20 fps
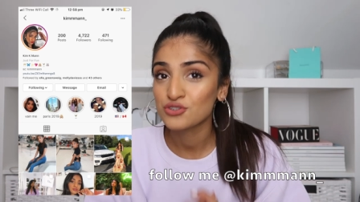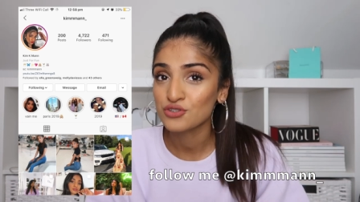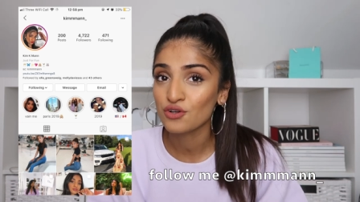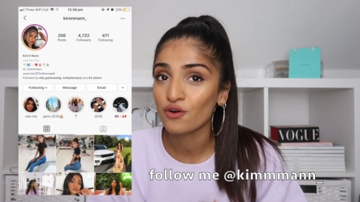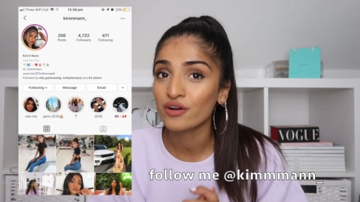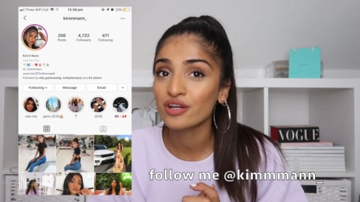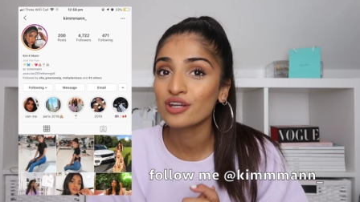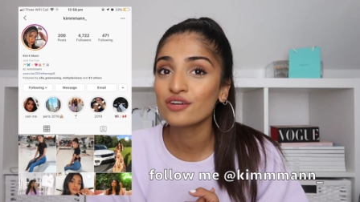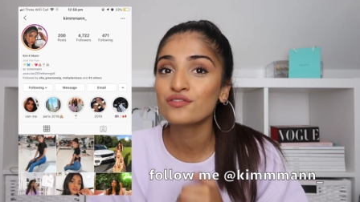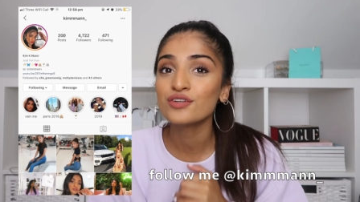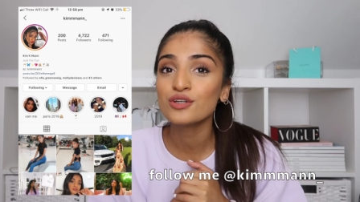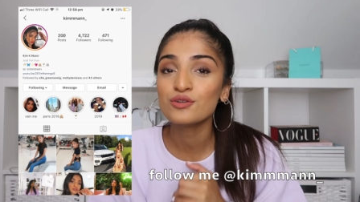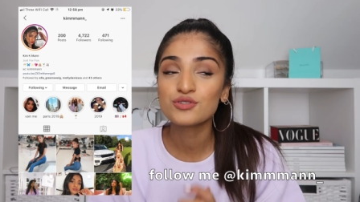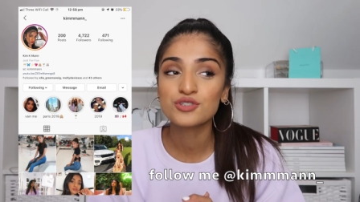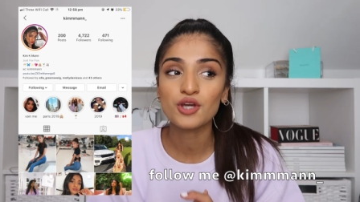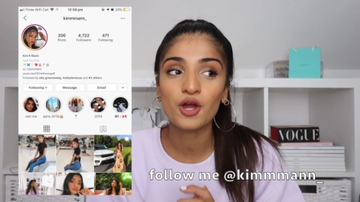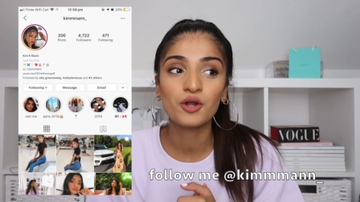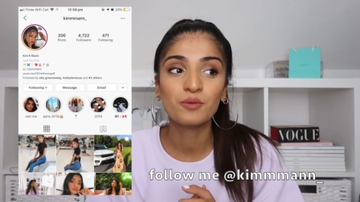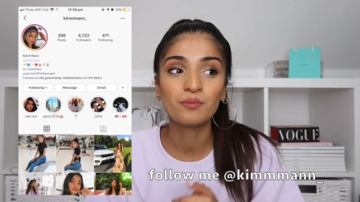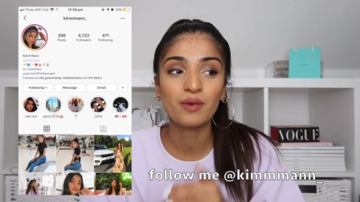Sorry if you
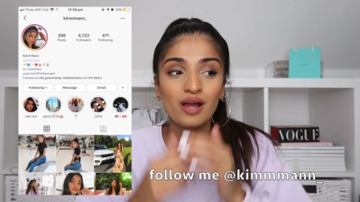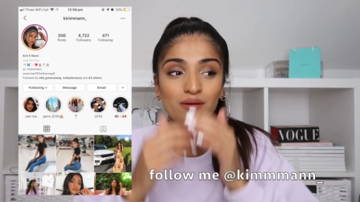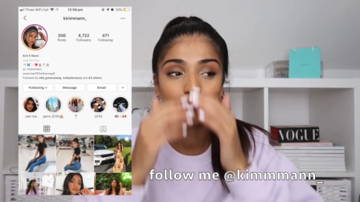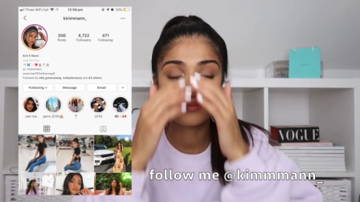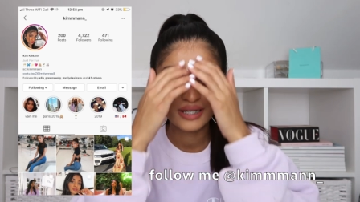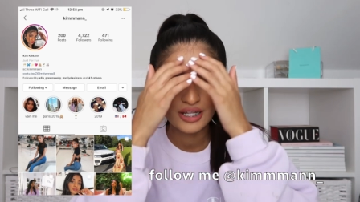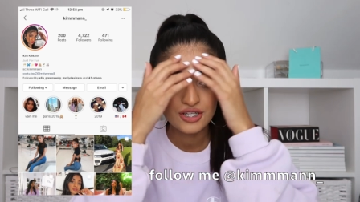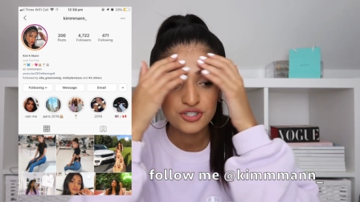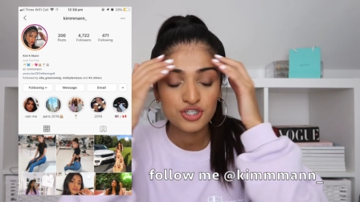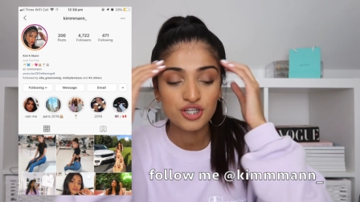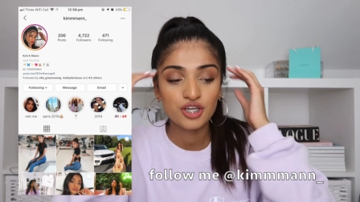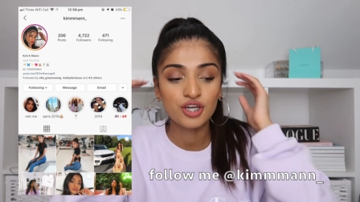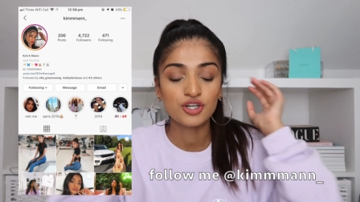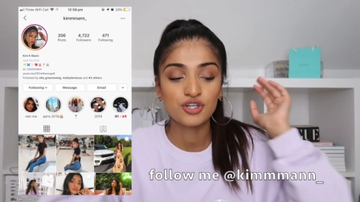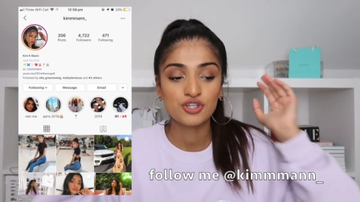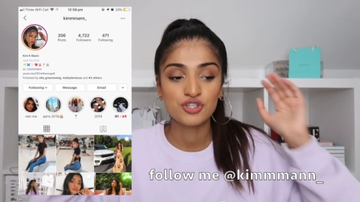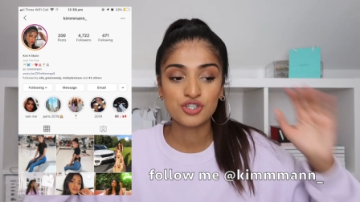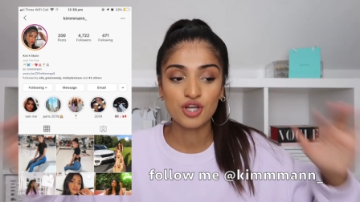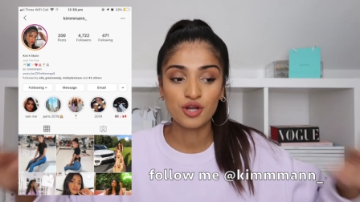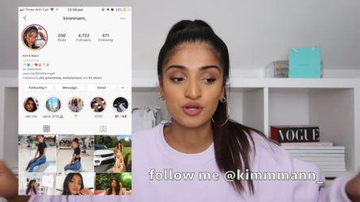don't, but I'm literally
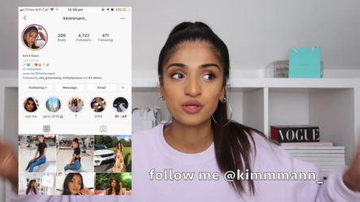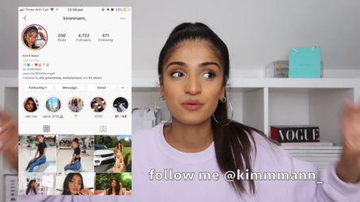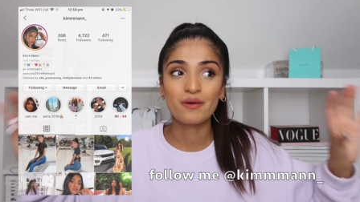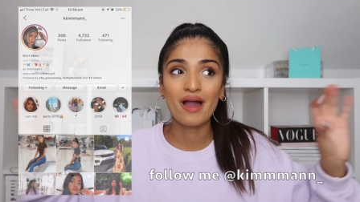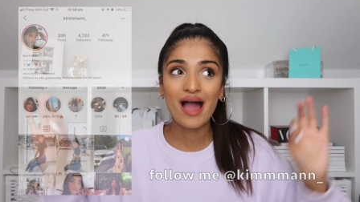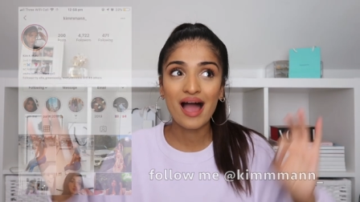gonna show you